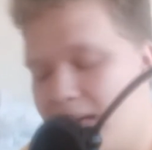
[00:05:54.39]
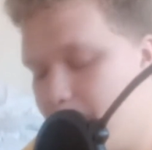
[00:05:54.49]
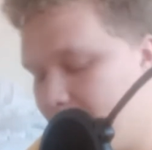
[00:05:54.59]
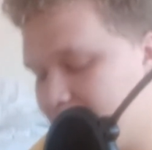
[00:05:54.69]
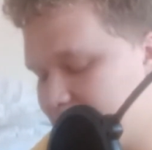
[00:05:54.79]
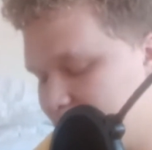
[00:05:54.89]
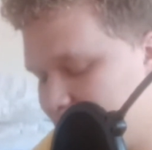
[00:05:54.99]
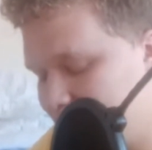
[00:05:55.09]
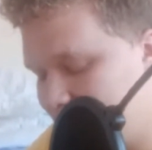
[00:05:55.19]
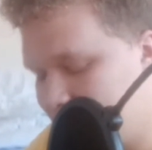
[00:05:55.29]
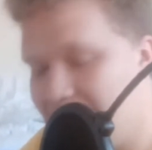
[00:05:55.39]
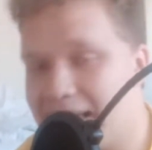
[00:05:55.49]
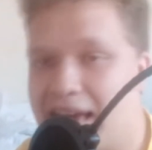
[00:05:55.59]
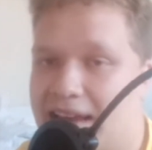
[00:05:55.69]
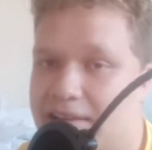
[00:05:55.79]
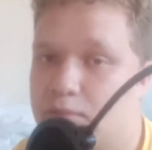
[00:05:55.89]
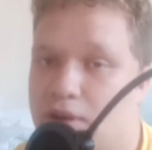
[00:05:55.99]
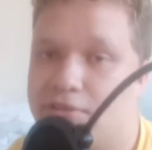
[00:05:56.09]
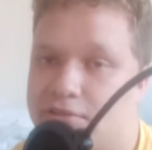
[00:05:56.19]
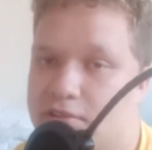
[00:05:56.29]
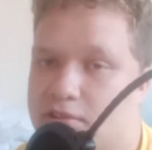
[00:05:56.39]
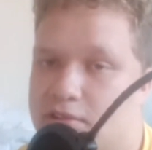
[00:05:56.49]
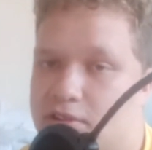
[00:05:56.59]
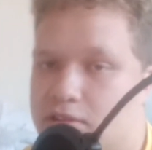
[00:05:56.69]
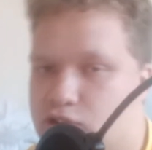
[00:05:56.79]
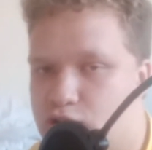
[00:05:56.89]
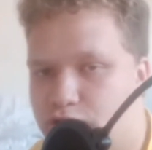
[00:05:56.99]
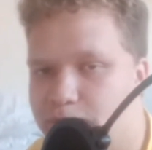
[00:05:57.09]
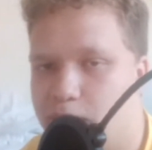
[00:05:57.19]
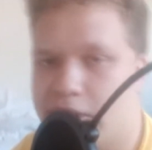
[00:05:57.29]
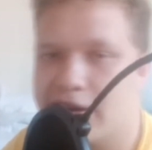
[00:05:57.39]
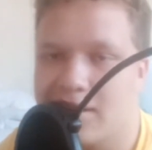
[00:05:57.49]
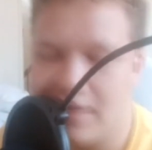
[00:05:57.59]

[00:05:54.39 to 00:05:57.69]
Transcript: But like, and with Tooth Boy,